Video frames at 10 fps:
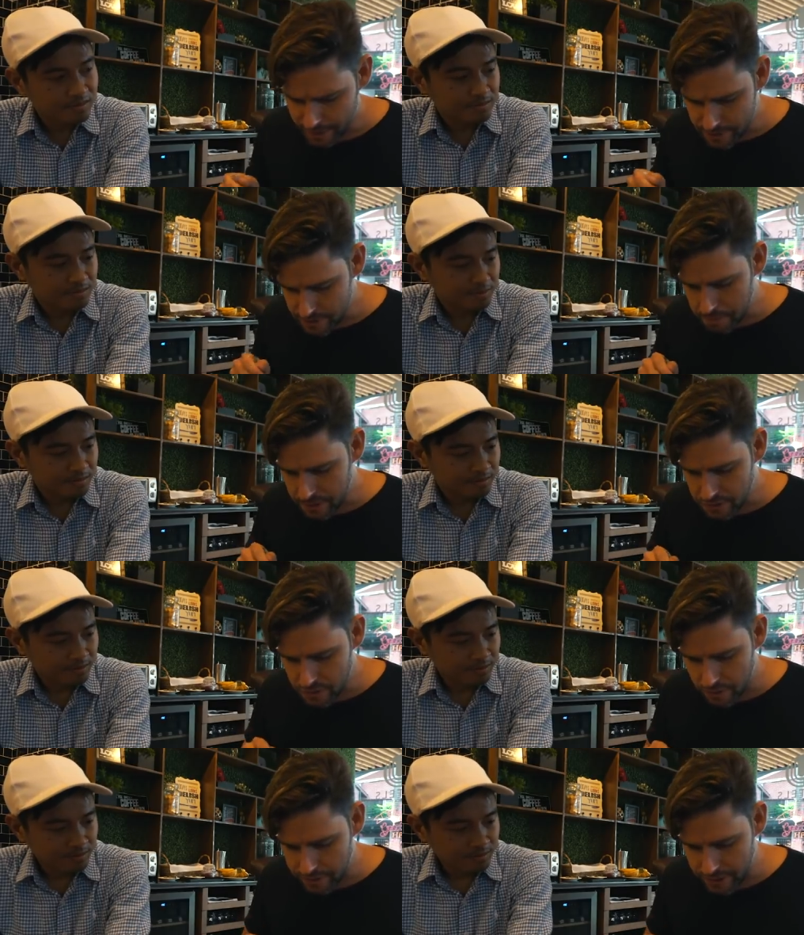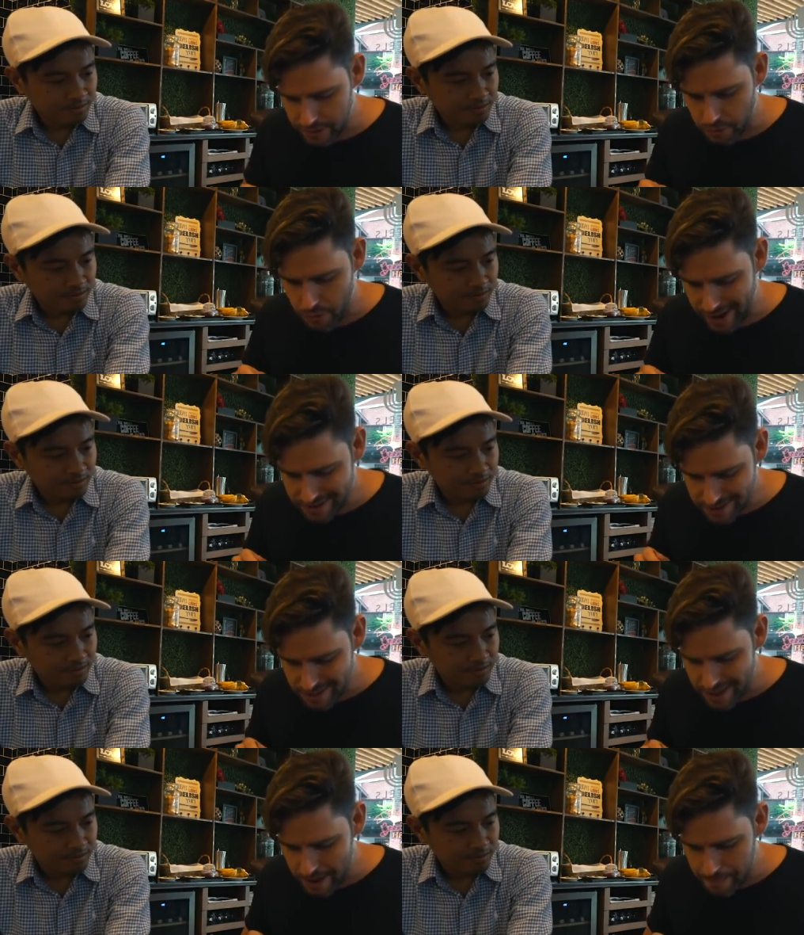Speaker 1: and just the mixture of getting the rice
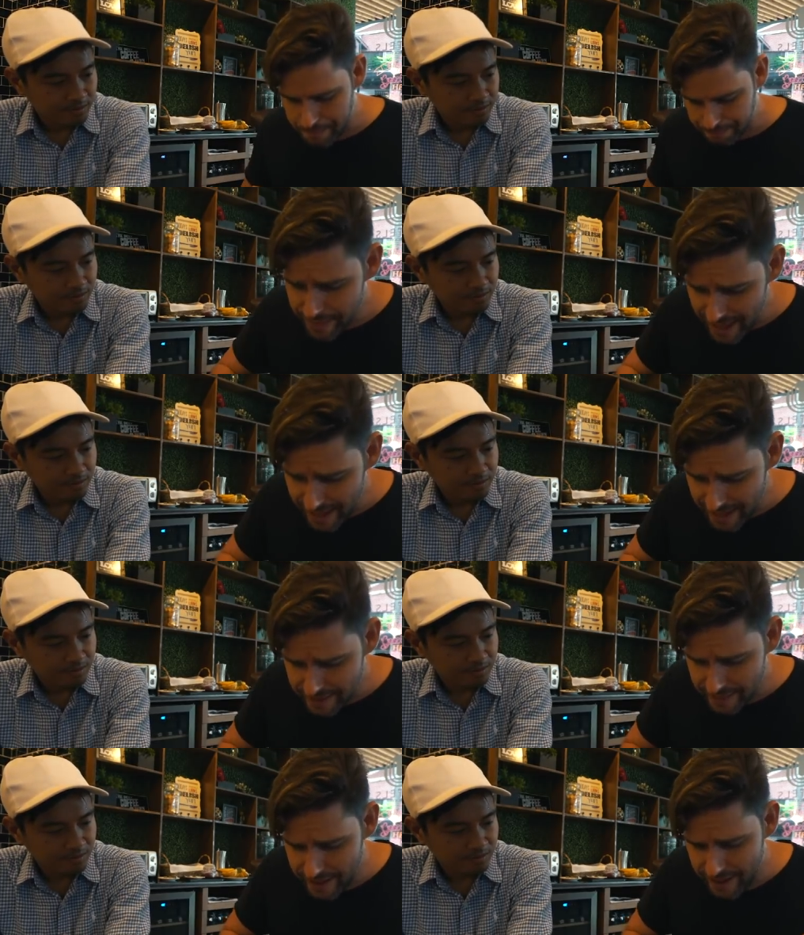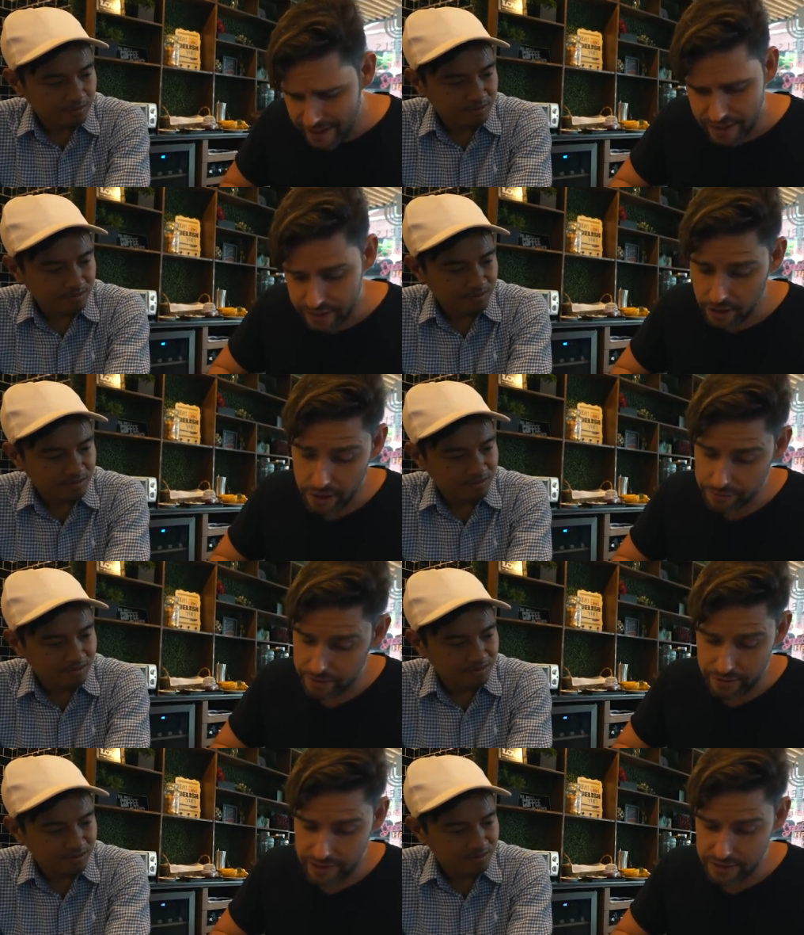in there and the egg in there. Uh, the garlic
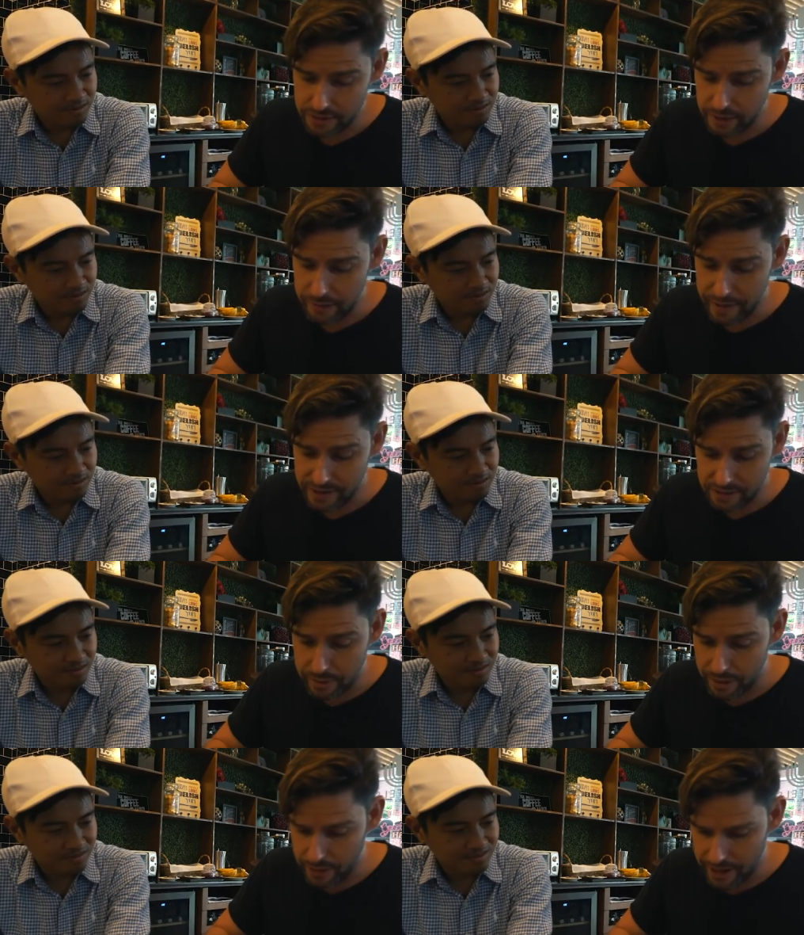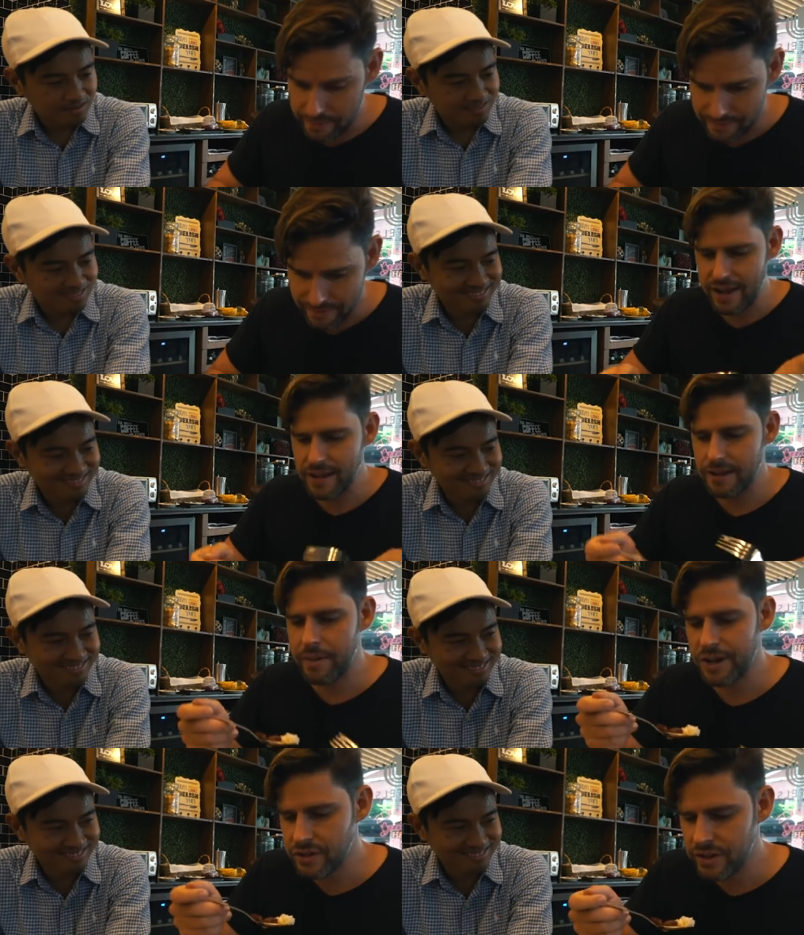fried rice is amazing, by the way. I can
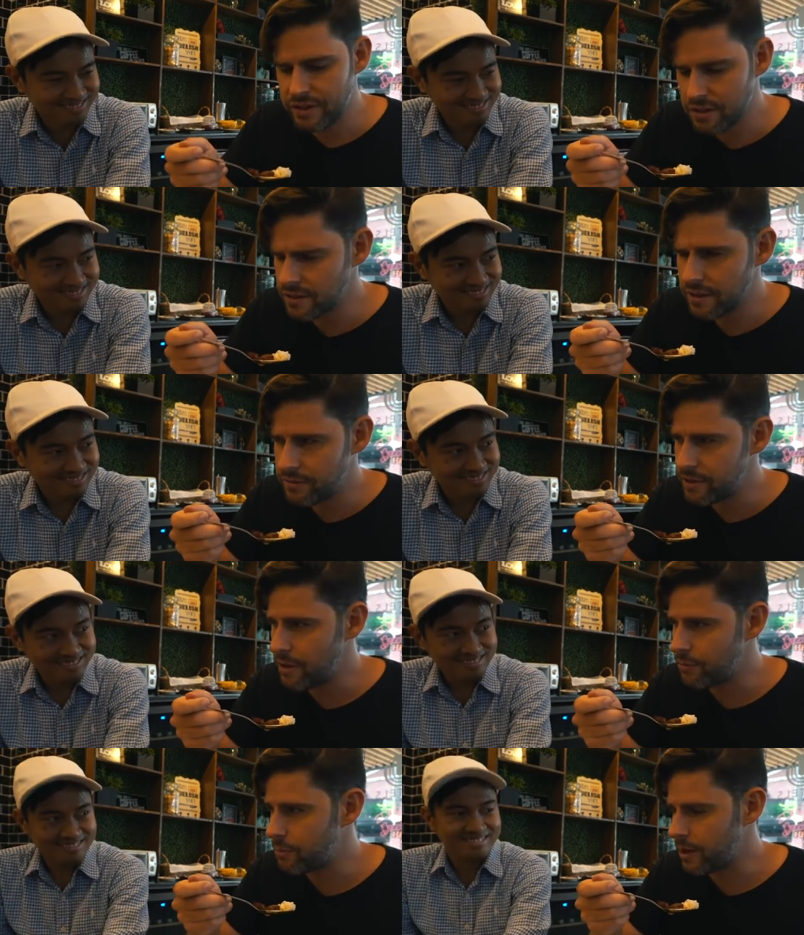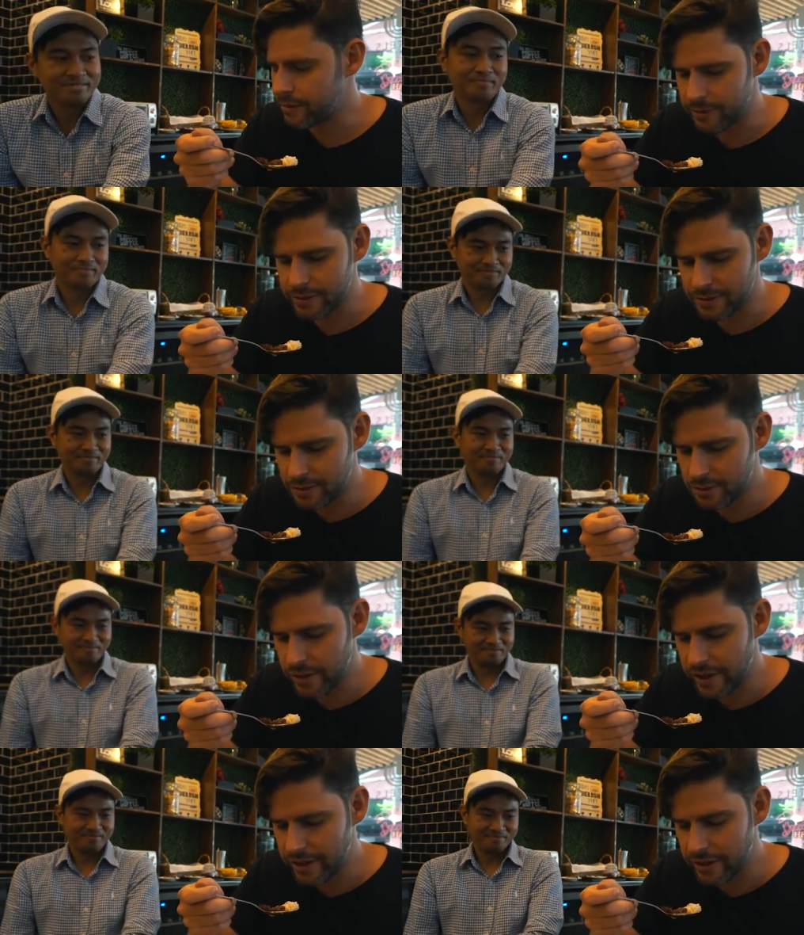imagine eating this every day for breakfast. This is
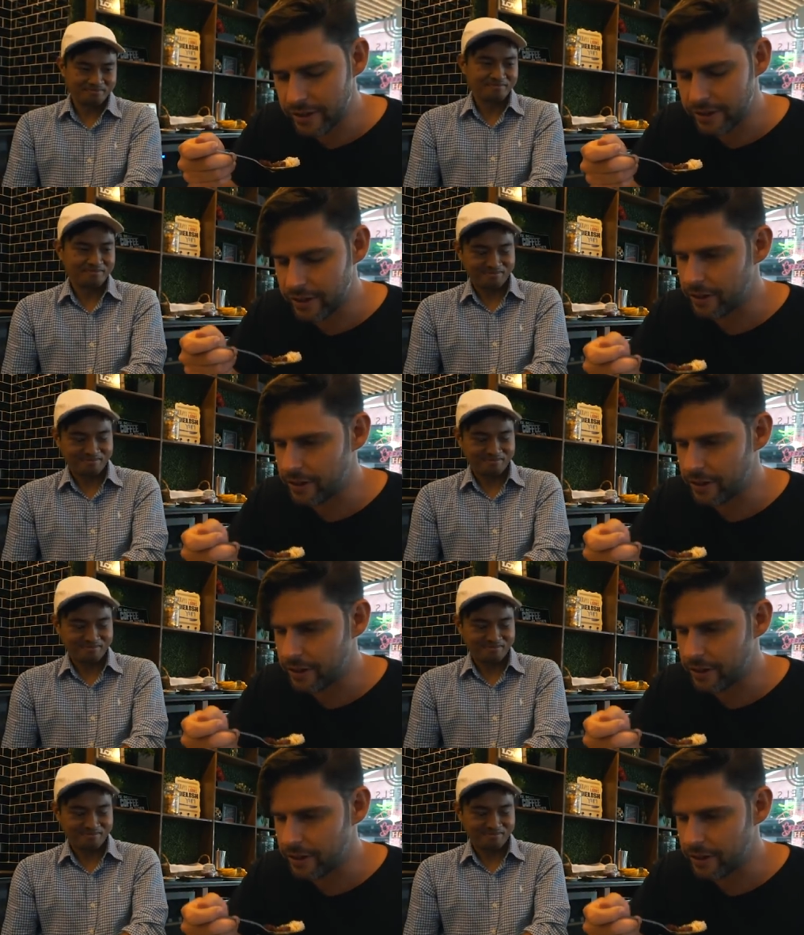really good, you